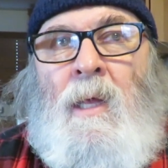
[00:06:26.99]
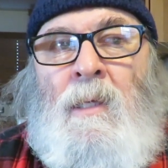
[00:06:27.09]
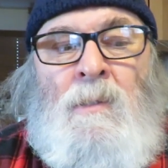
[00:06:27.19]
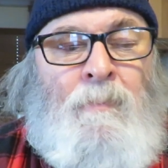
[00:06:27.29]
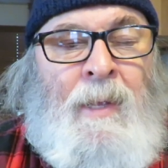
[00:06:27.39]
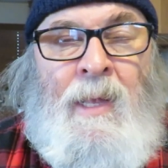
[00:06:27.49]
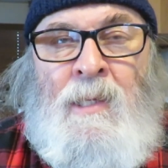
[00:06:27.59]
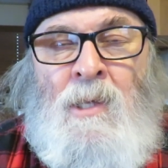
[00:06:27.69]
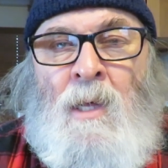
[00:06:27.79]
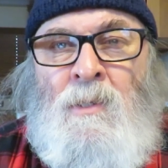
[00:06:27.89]
And, but
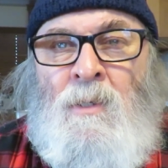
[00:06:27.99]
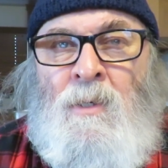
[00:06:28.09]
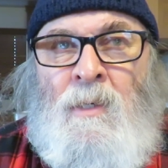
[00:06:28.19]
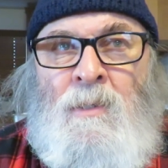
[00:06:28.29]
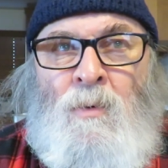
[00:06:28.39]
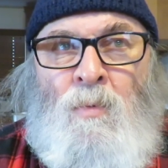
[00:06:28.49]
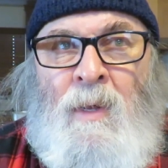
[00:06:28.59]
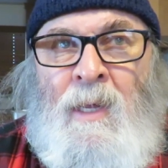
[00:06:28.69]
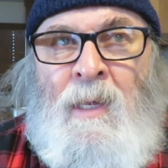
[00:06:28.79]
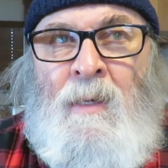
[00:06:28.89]
it's also good to
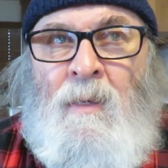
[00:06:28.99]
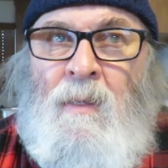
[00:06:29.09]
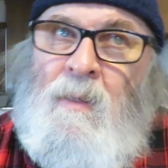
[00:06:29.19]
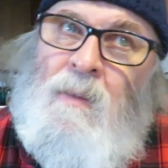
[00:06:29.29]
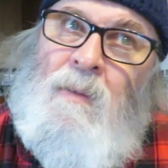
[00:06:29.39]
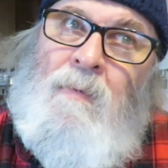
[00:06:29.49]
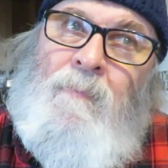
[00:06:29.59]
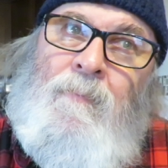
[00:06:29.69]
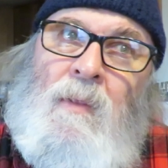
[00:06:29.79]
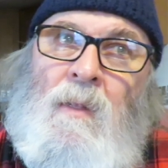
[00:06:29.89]
read
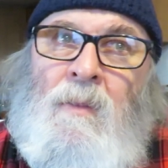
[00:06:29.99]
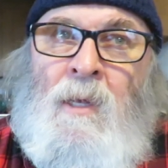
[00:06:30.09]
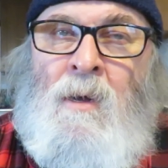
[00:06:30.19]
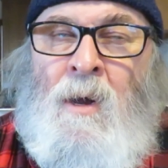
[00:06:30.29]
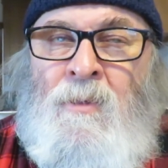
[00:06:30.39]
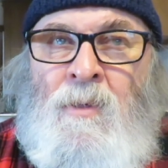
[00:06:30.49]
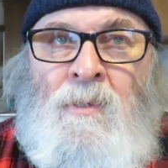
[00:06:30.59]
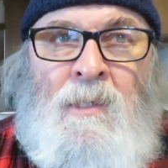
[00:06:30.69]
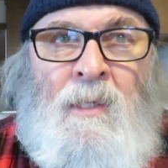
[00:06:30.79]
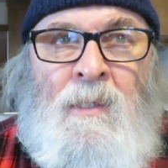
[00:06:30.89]
the
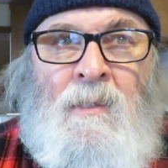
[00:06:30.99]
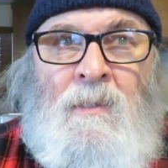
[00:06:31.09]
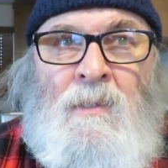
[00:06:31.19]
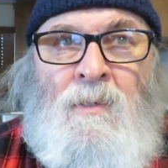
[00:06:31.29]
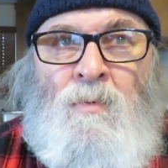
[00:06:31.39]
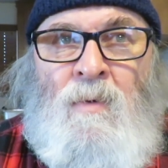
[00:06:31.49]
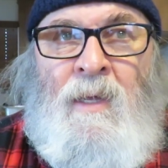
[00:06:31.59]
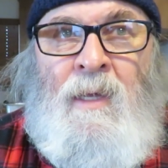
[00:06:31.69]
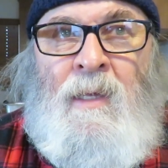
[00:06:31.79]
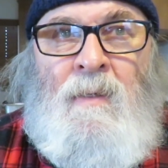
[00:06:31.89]
Carthusians, to
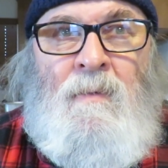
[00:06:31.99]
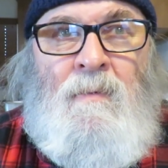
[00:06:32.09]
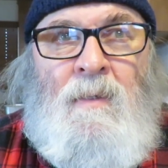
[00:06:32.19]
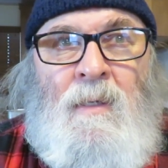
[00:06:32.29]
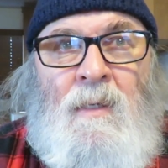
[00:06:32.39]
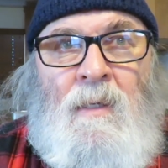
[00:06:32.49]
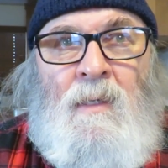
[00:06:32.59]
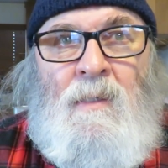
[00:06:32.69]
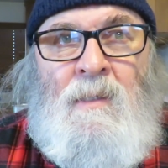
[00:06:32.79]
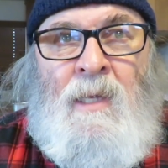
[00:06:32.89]
read
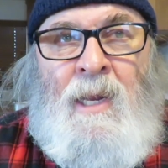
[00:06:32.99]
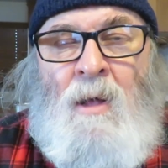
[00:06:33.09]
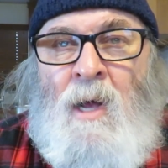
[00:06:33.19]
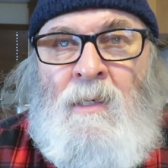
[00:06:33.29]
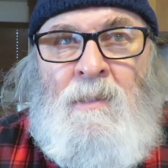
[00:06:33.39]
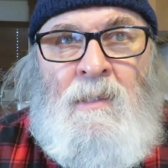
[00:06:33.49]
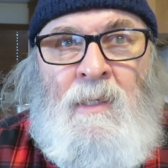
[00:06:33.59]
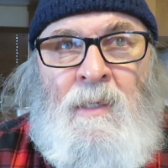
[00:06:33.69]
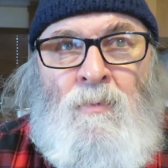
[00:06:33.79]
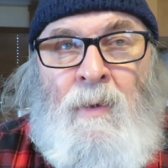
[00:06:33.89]
St.
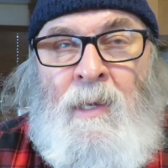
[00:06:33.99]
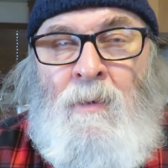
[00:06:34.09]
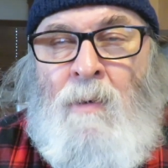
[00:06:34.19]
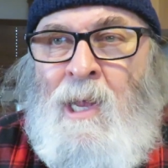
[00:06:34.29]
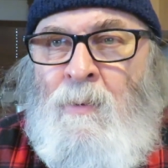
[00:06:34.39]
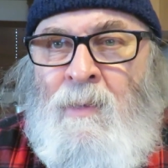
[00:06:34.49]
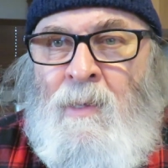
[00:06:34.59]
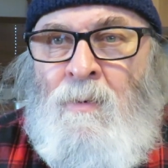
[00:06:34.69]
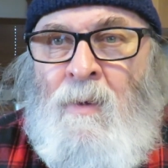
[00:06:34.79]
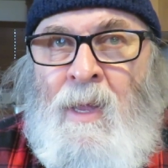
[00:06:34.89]
Augustine, read Gregory
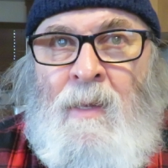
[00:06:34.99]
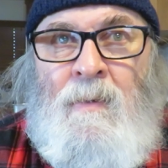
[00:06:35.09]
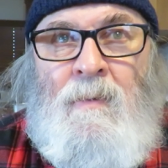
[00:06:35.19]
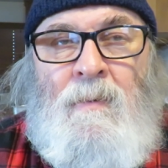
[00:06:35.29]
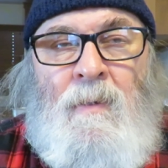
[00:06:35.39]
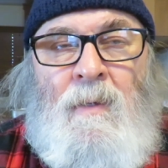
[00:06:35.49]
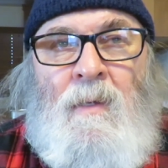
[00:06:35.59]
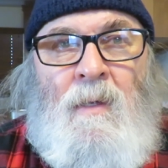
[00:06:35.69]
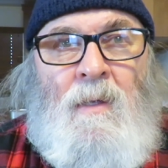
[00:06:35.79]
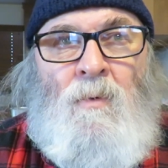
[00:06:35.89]
the Great,
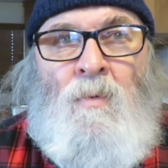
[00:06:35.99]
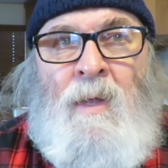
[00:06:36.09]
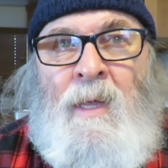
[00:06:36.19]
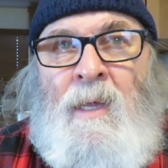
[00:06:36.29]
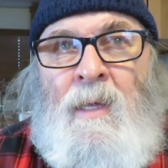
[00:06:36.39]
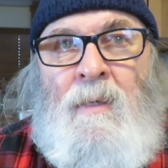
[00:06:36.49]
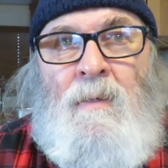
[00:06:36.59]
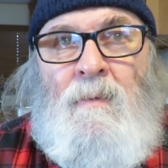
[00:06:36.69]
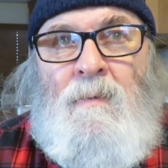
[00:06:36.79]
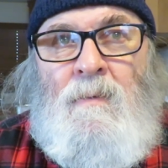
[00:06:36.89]
read,